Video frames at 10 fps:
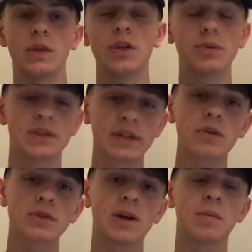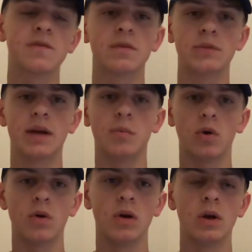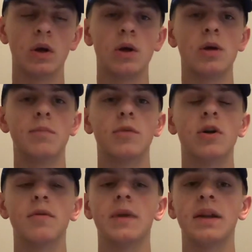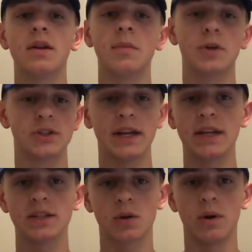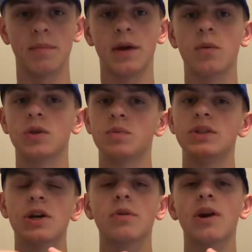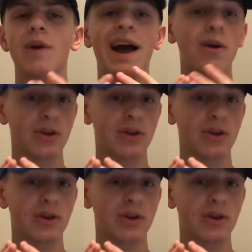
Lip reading: You steal someone from Red Bull, put him into Mercedes equipment, which we don't know how